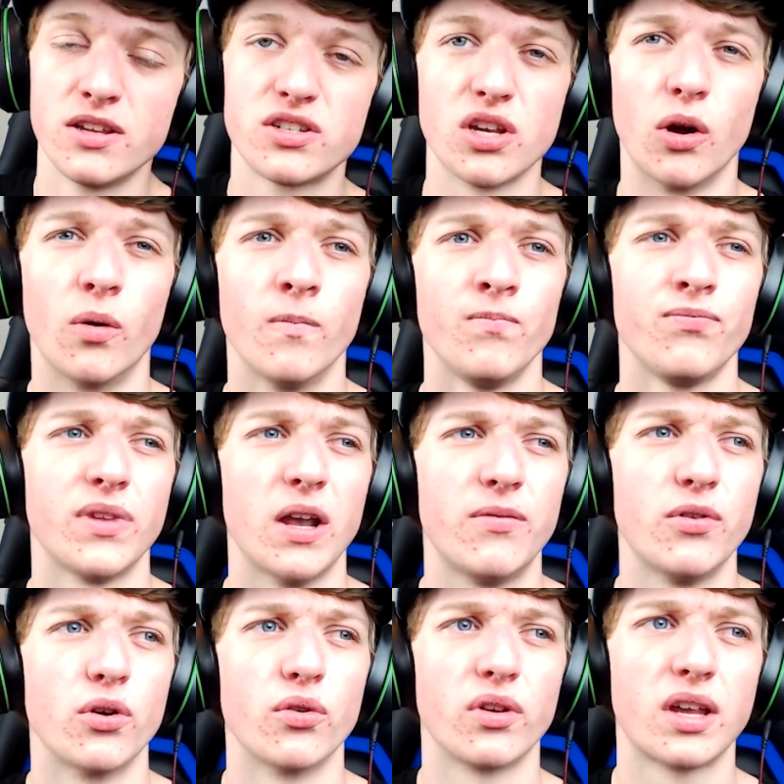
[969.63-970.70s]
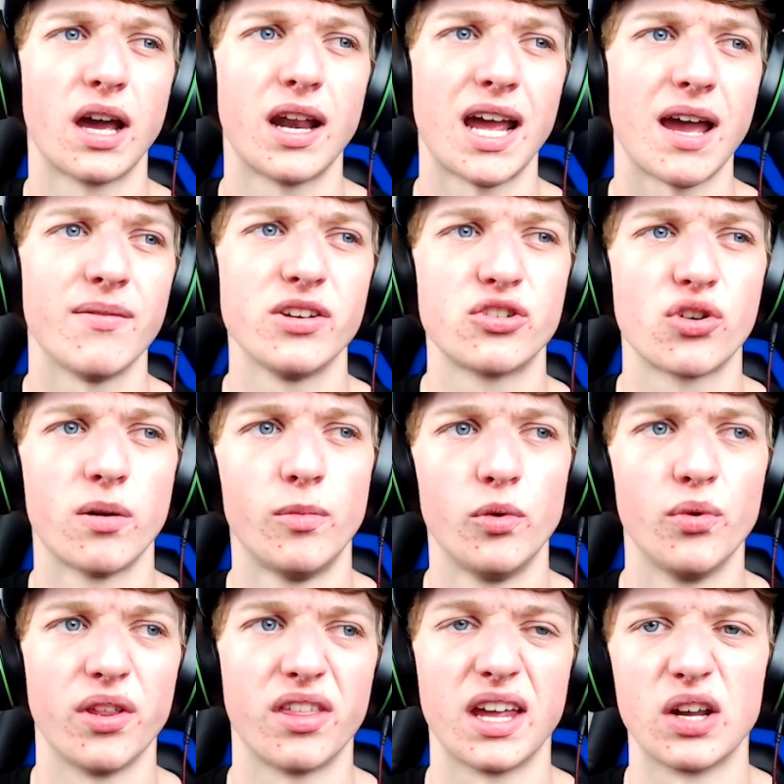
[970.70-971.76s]
So if you're kind of having
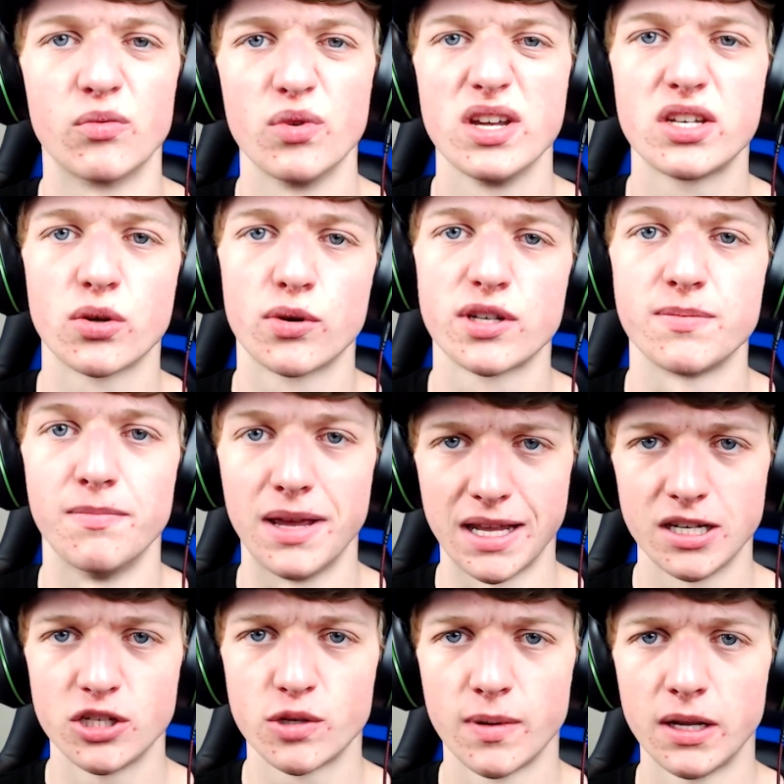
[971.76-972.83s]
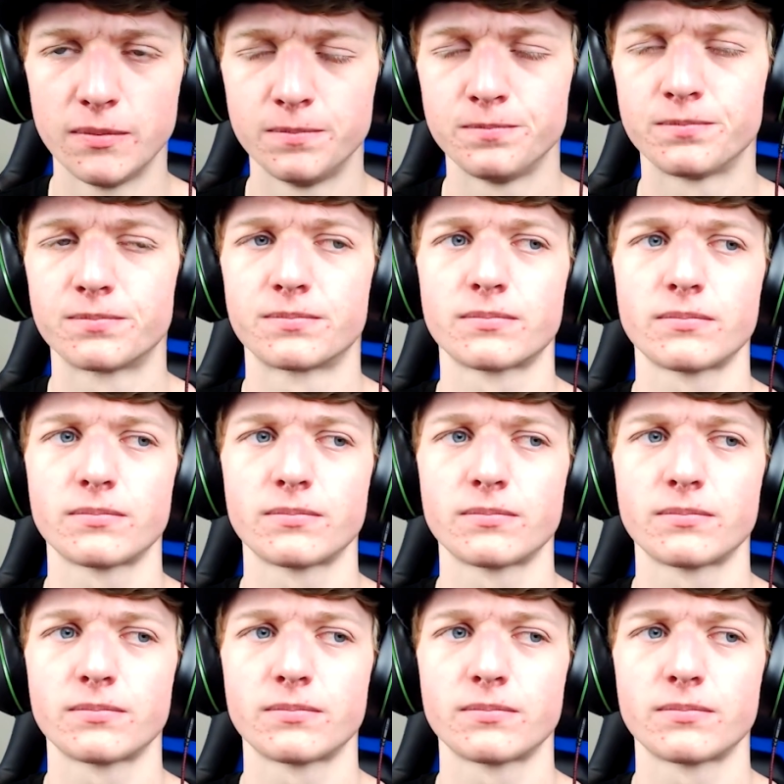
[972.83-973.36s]
trouble with like resource management,